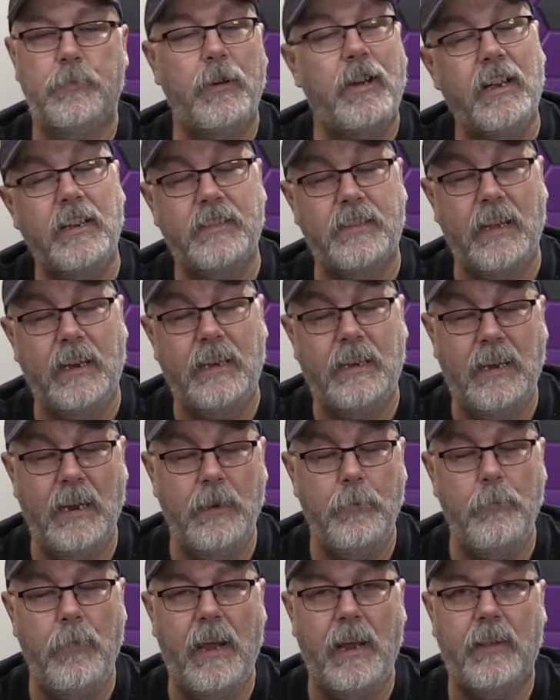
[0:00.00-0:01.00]
because they
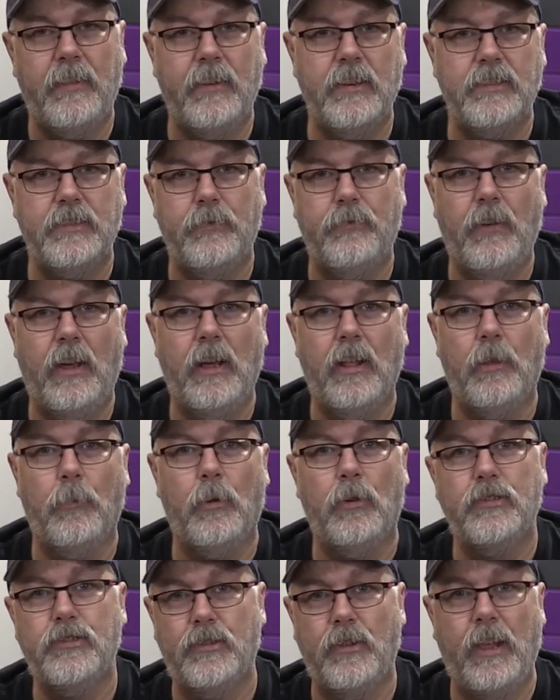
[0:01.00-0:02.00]
did make this
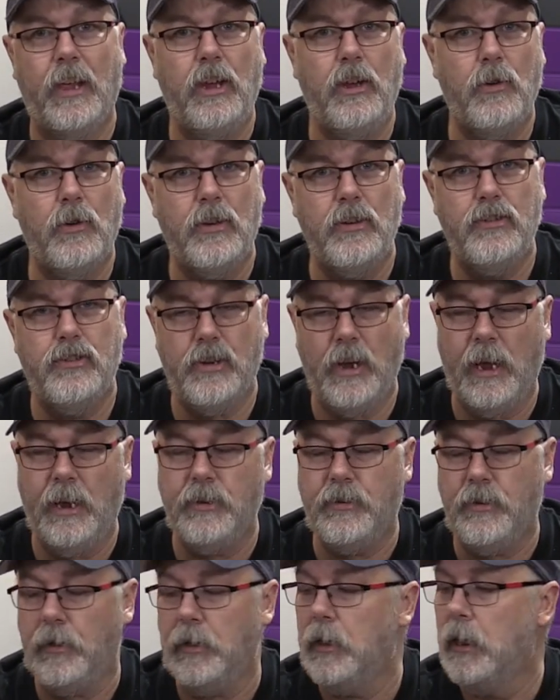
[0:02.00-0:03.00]
available so that you can
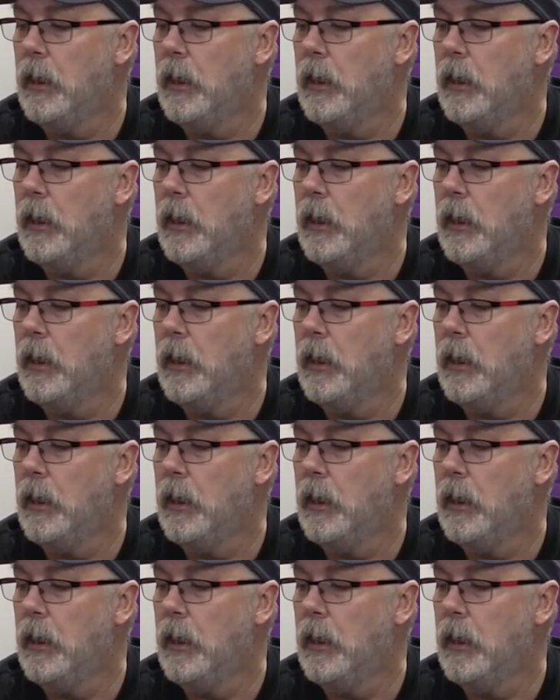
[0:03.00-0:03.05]
change it,